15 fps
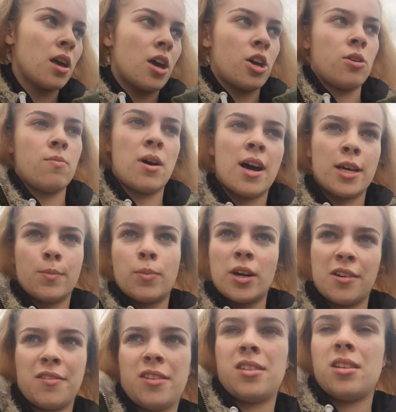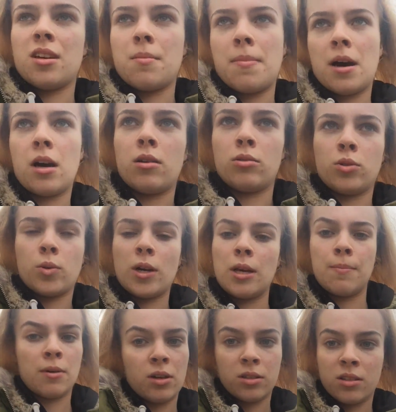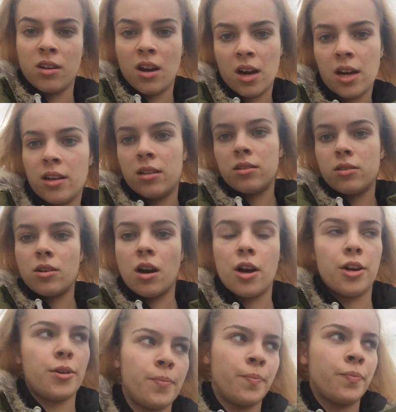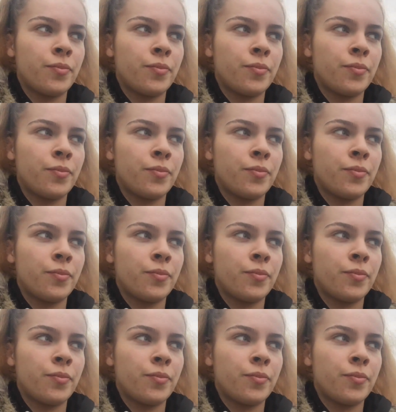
I had breakfast at about 20 past 9, so